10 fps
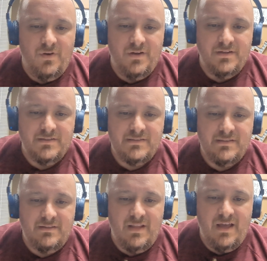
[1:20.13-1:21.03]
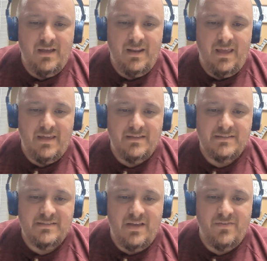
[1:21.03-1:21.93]
was
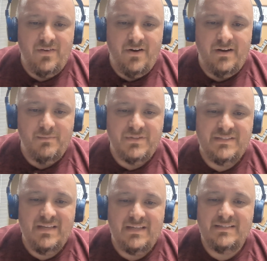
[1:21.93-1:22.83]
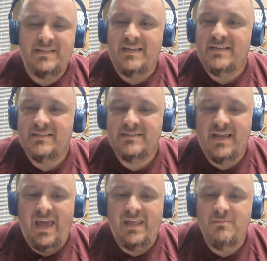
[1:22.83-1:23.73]
987. All right, number six is
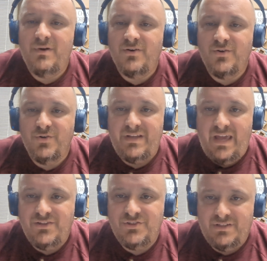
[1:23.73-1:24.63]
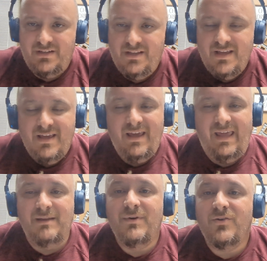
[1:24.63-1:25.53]
Annabelle Creation.
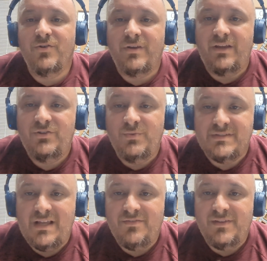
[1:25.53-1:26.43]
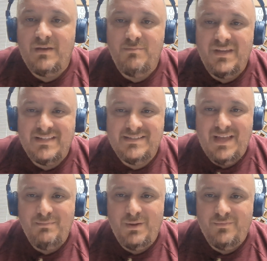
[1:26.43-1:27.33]
Annabelle Creation was definitely a big
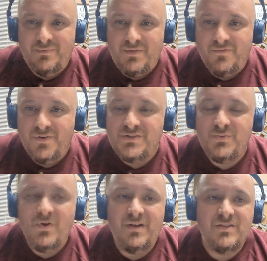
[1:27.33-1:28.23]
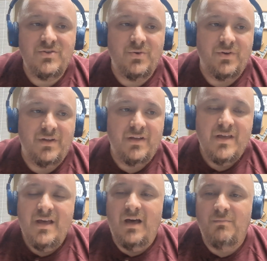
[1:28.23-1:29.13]
step up from the first one. It told a,
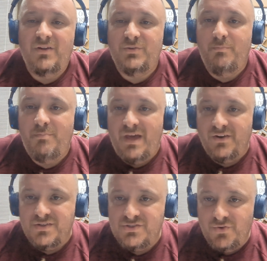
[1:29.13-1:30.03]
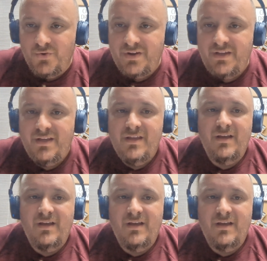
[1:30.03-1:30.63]
a much better story,